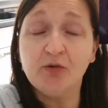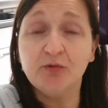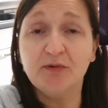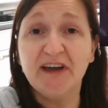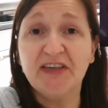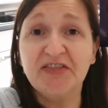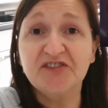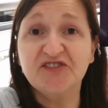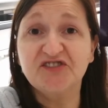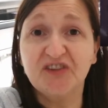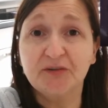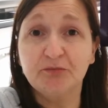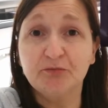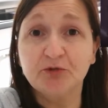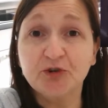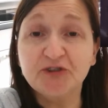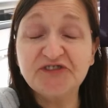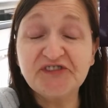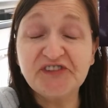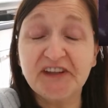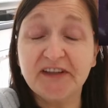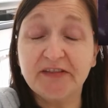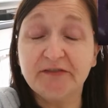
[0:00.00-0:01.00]
with some
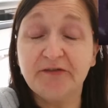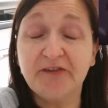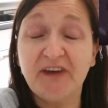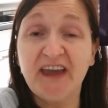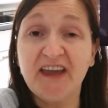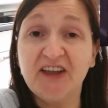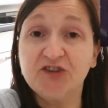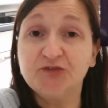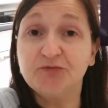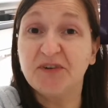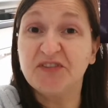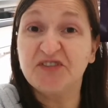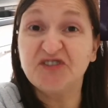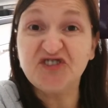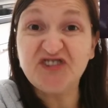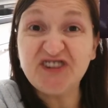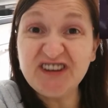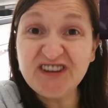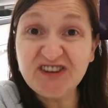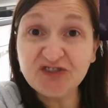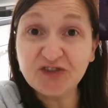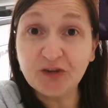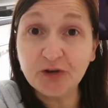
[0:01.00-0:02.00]
roasted veg with
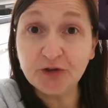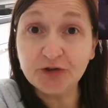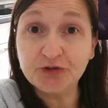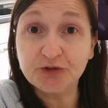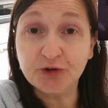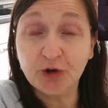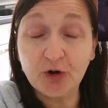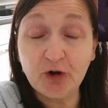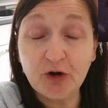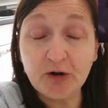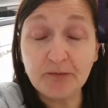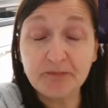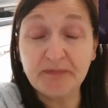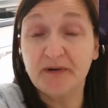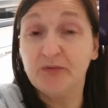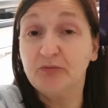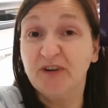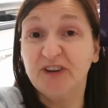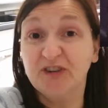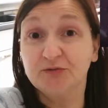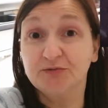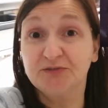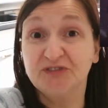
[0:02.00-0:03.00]
cheese on top,
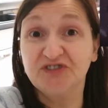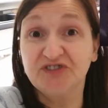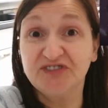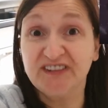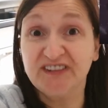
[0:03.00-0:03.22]
which was